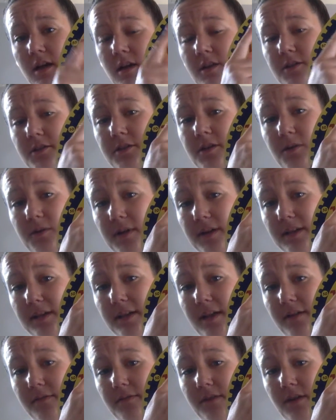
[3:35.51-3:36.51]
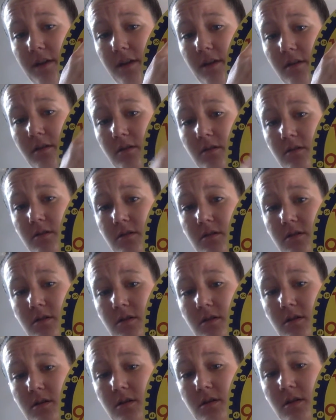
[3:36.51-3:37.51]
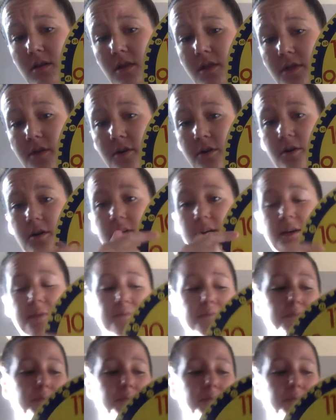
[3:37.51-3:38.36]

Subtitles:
So 11:30.